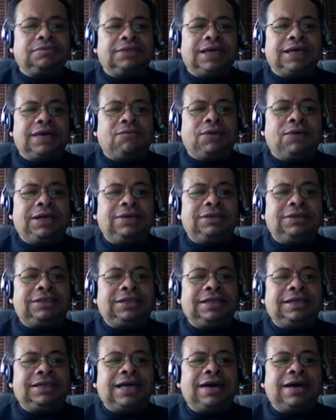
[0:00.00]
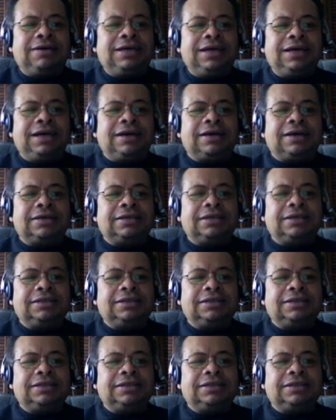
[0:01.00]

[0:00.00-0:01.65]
And what do you see down here?